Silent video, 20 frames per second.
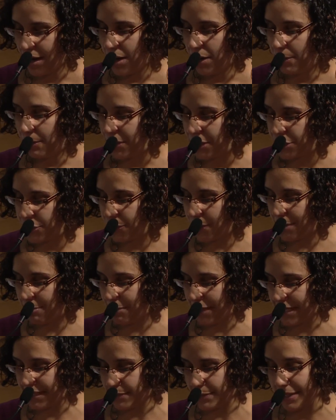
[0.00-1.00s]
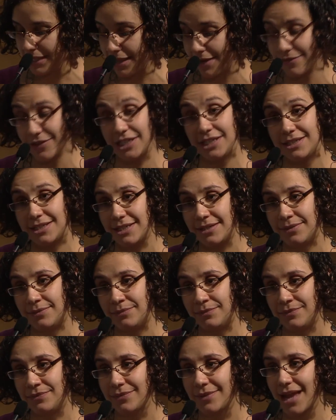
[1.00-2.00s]
We do it because we love it
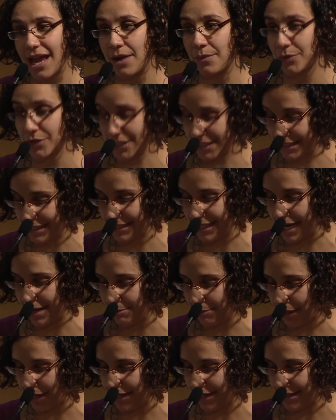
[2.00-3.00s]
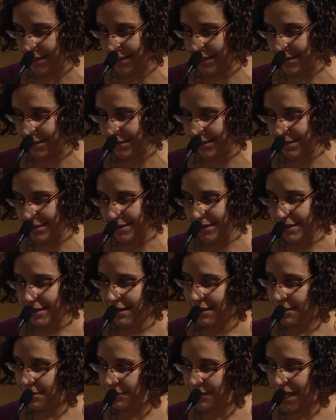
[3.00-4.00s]
and we're sustained by it.
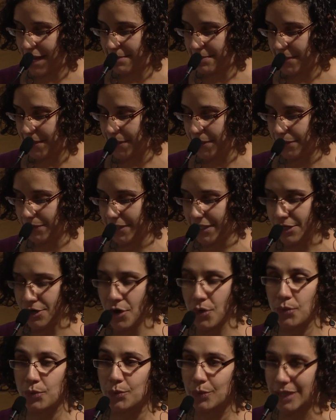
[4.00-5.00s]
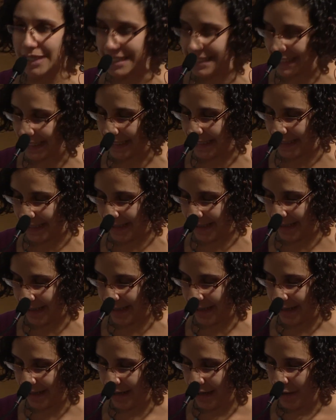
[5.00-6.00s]
There's absolutely no reason
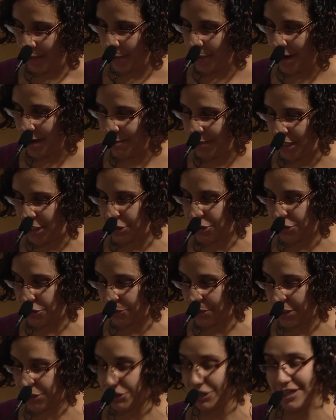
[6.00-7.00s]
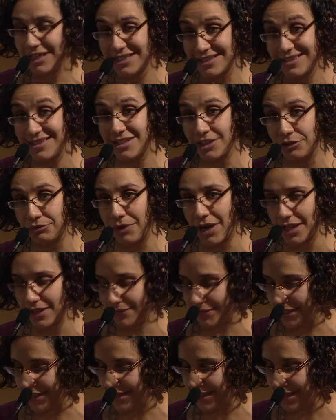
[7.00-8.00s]
why being Jewish is still
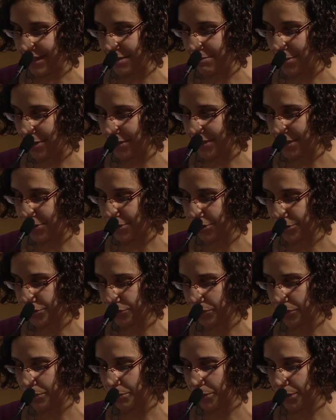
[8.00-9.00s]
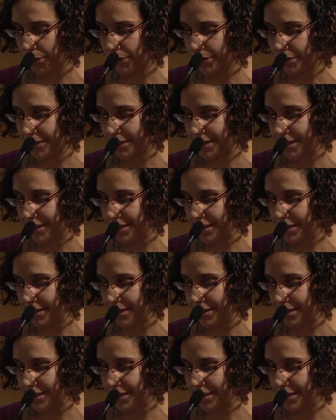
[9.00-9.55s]
relevant in a multicultural world.